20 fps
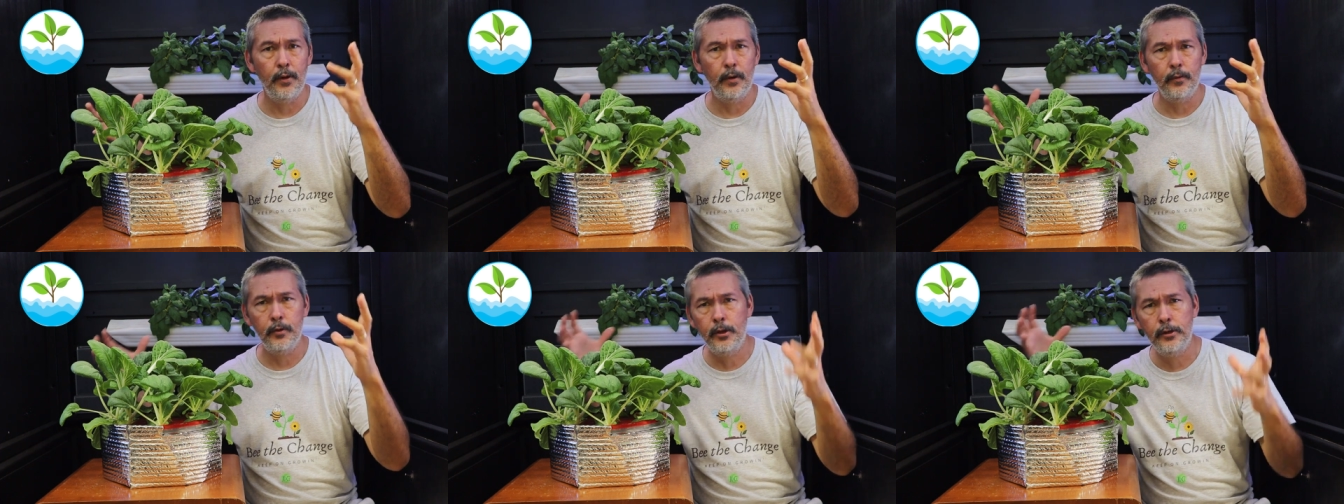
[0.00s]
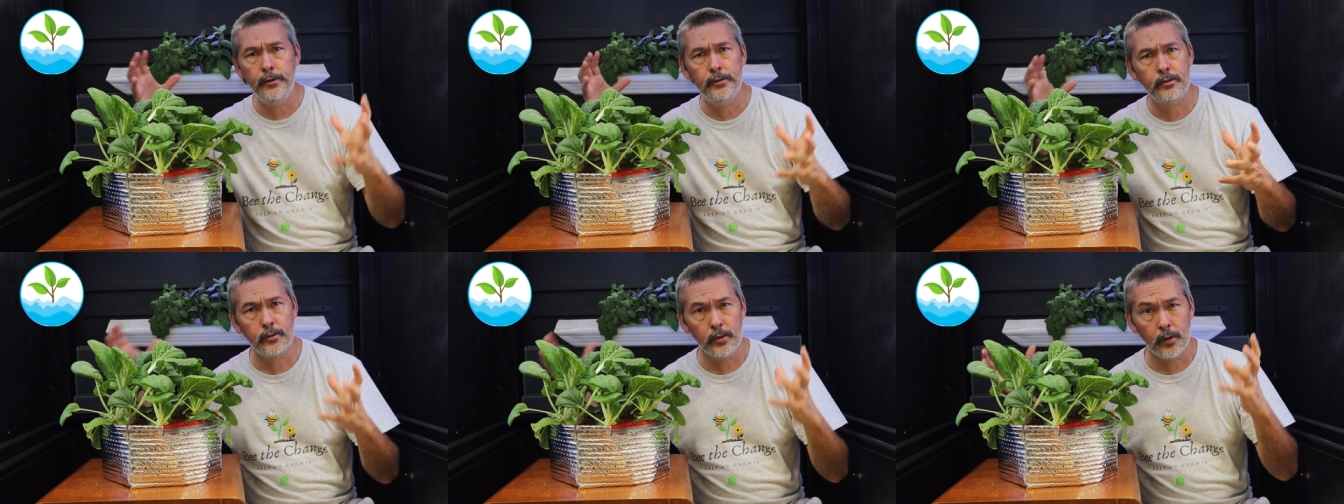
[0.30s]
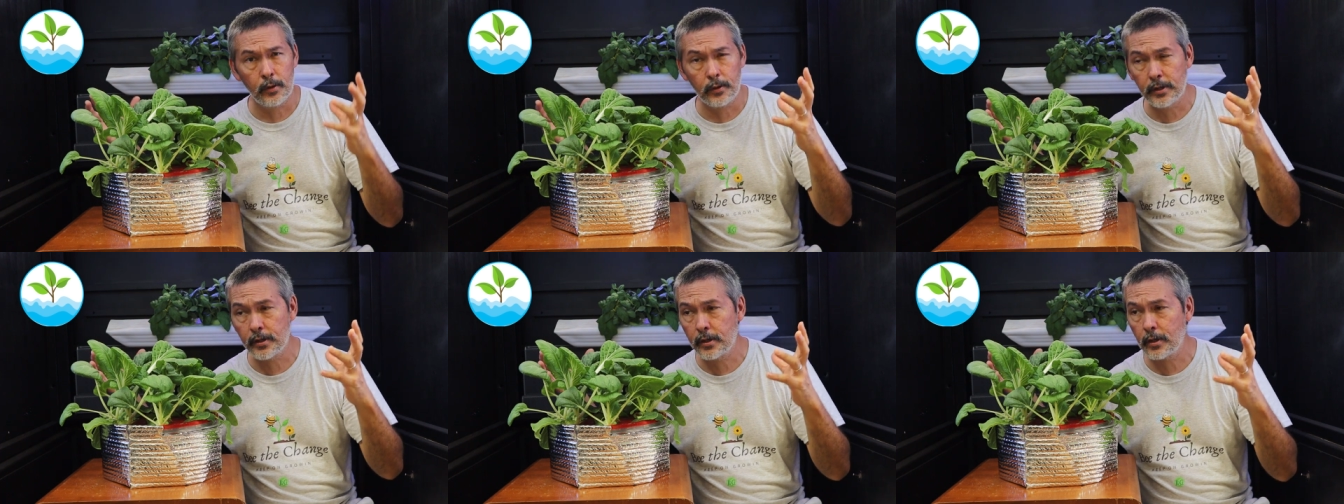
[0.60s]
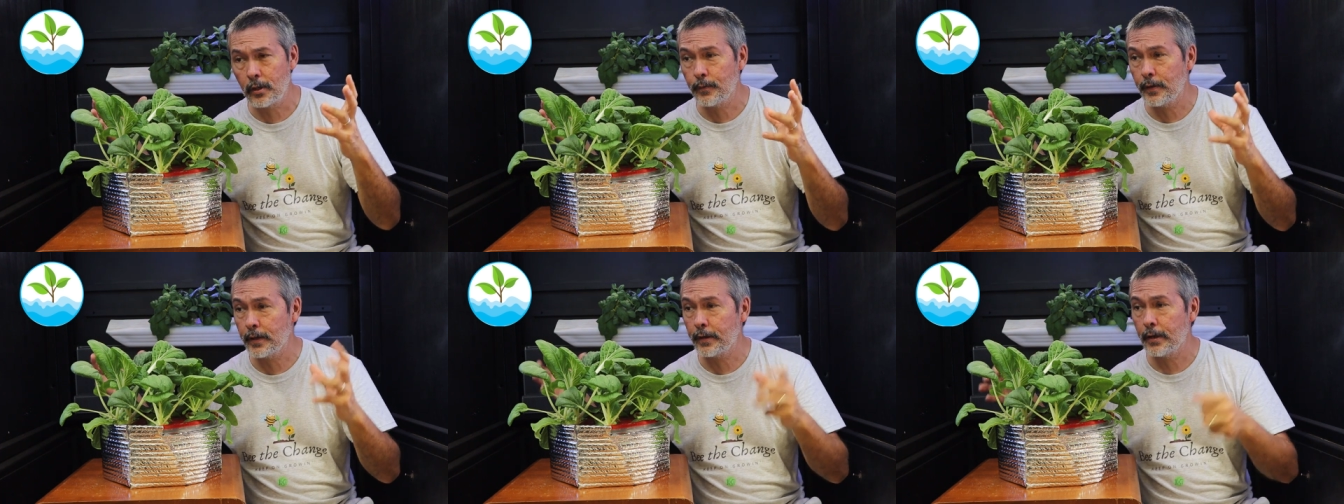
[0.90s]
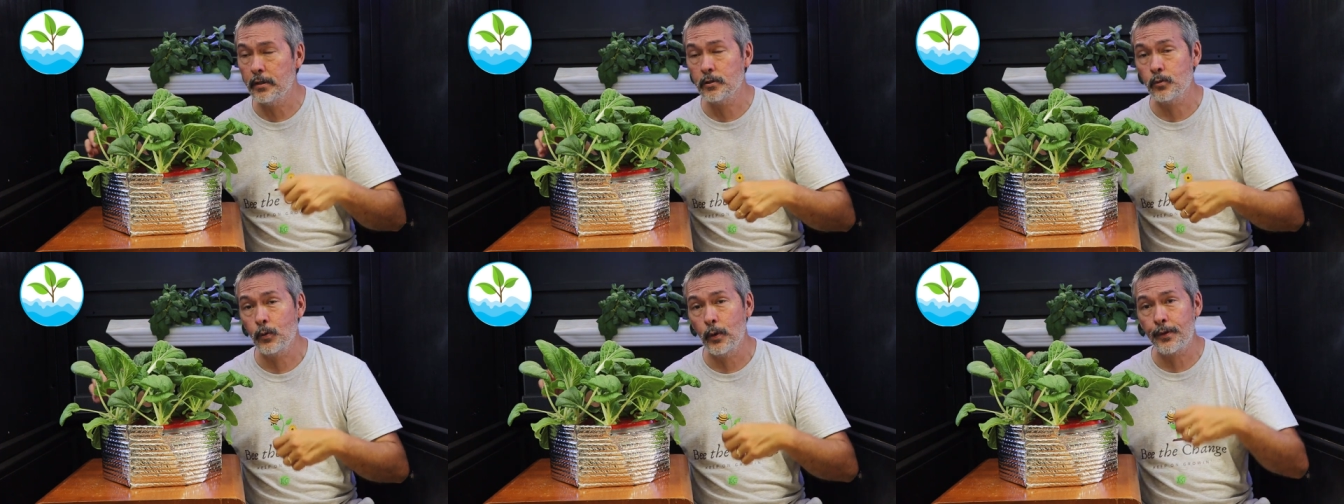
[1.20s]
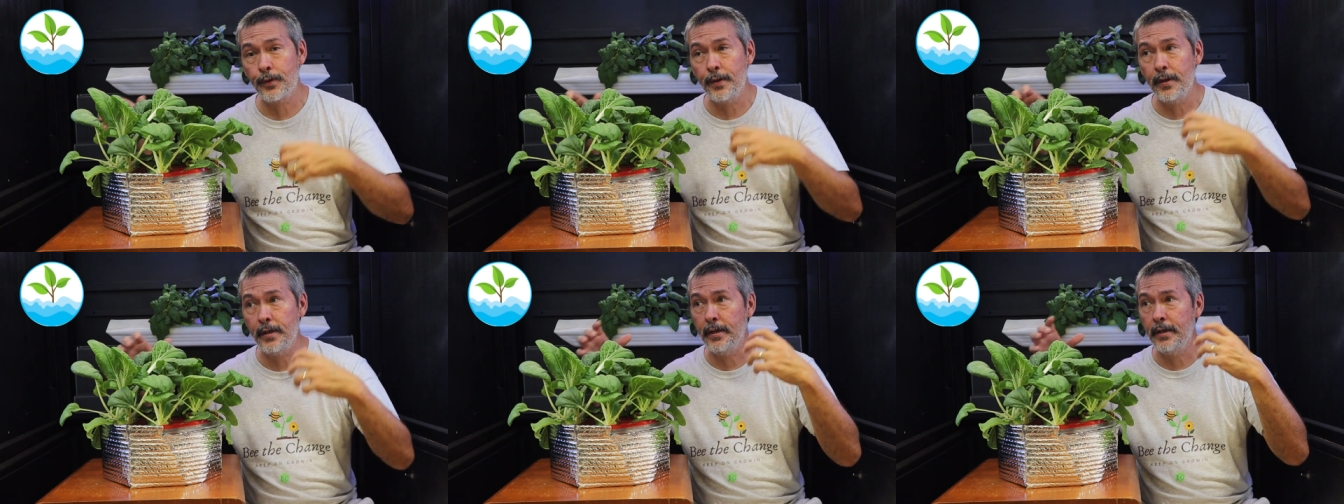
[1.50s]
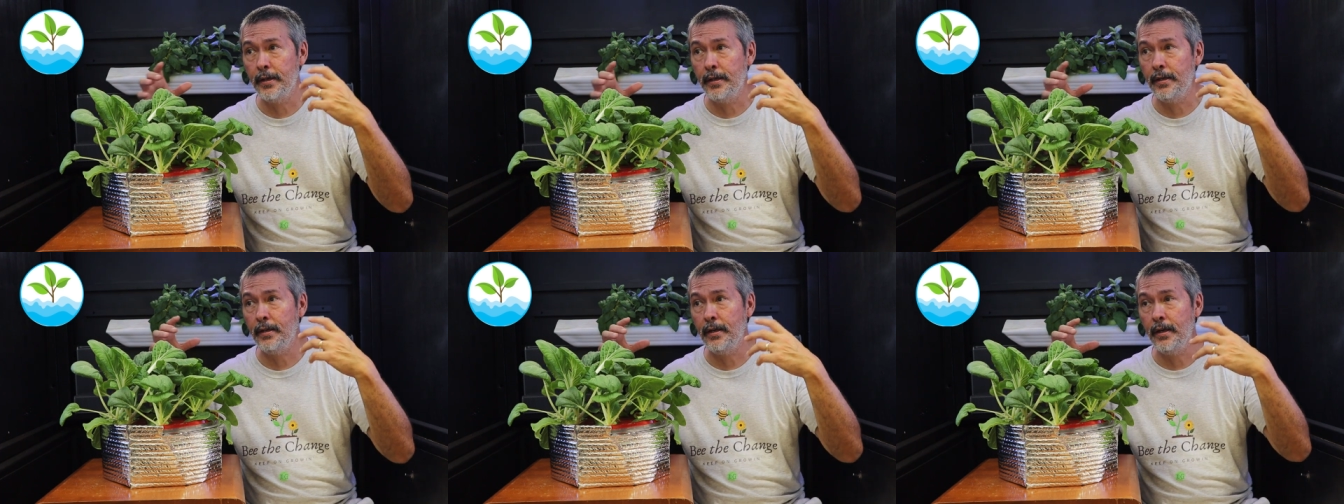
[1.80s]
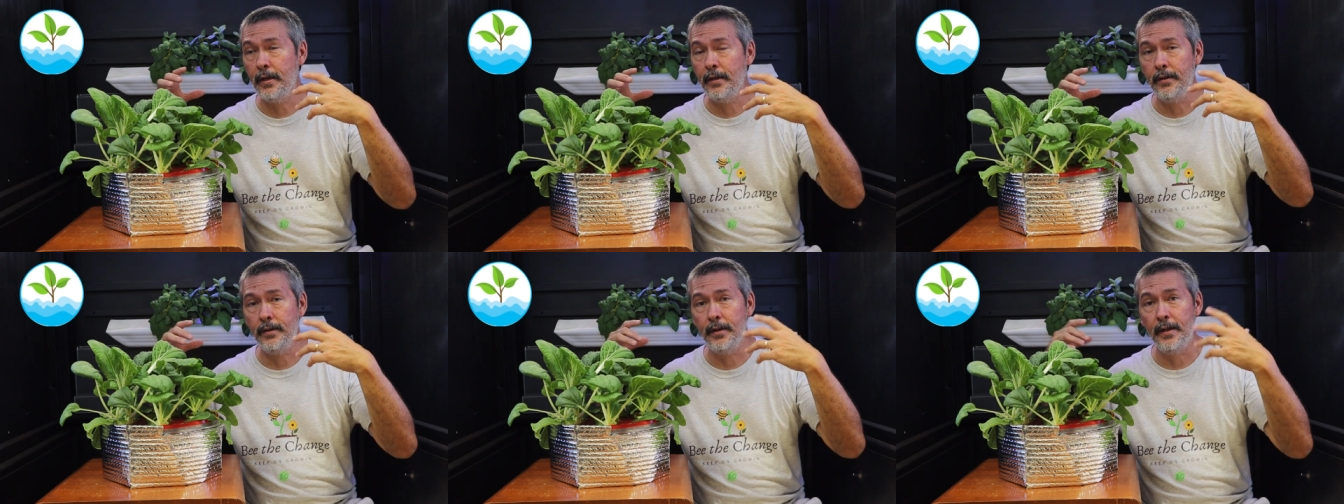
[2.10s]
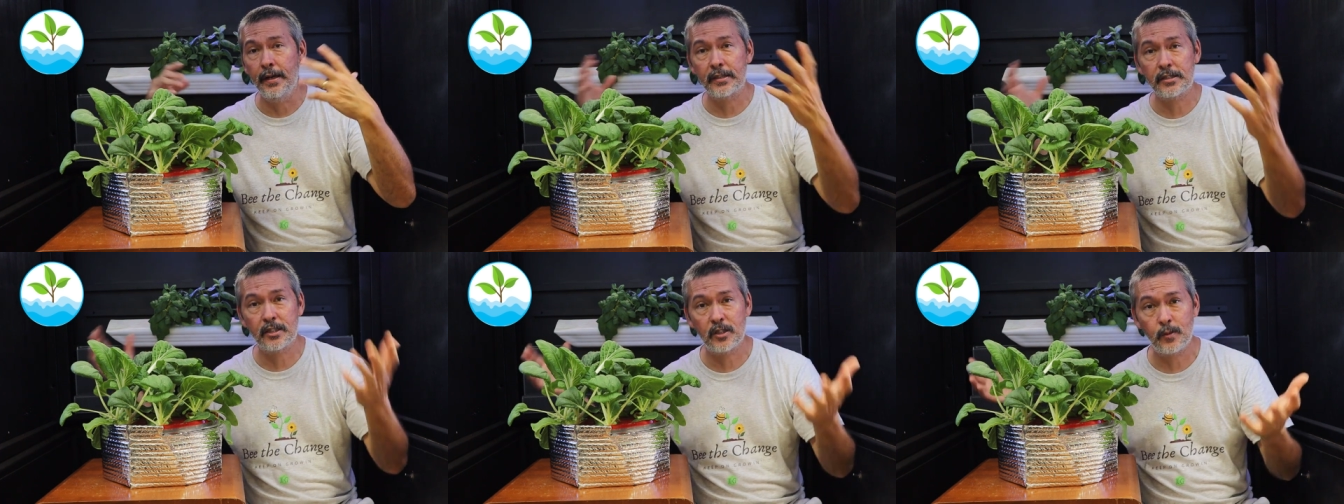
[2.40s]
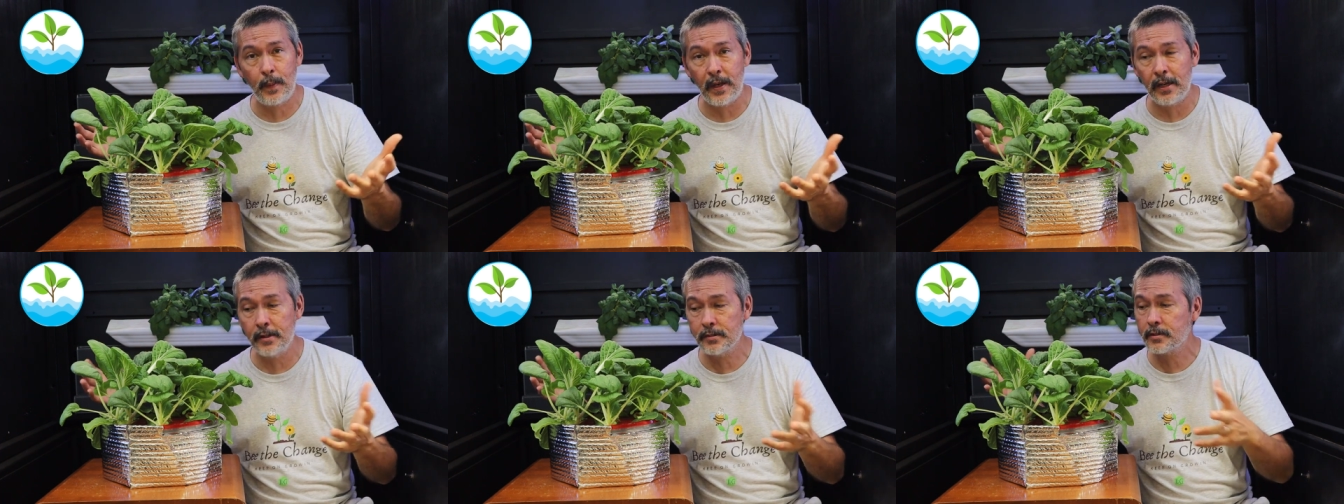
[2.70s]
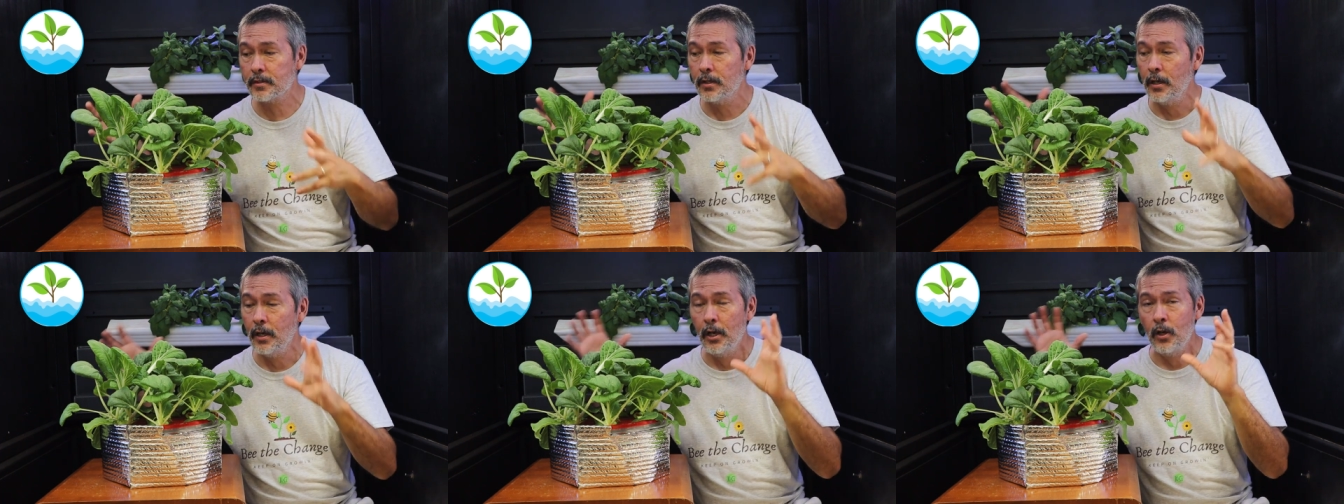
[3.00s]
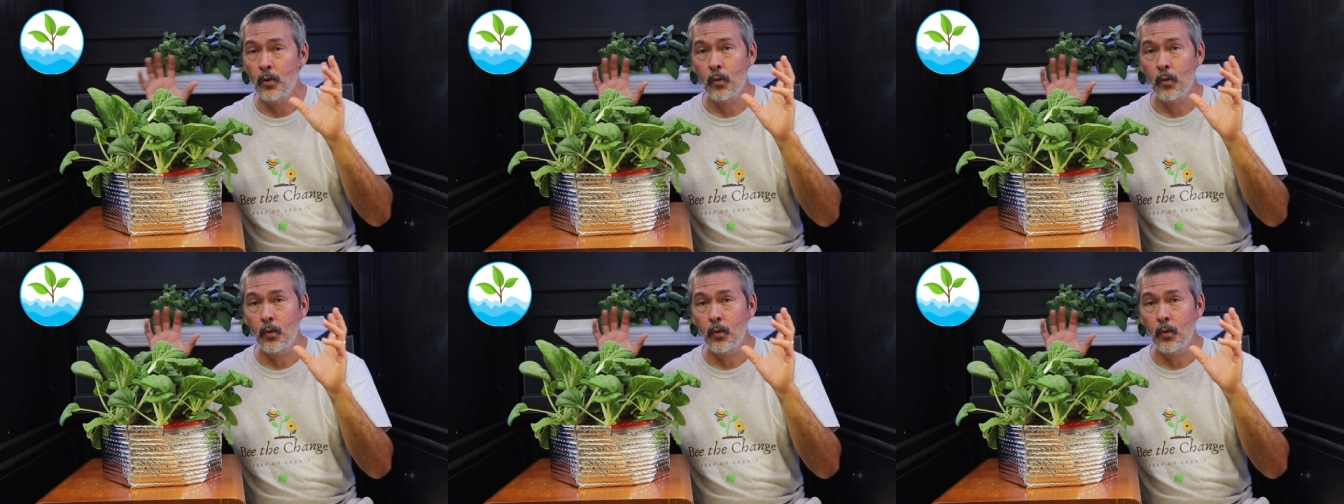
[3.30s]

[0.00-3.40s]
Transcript: the huge learning curve that goes with it and, and the expense,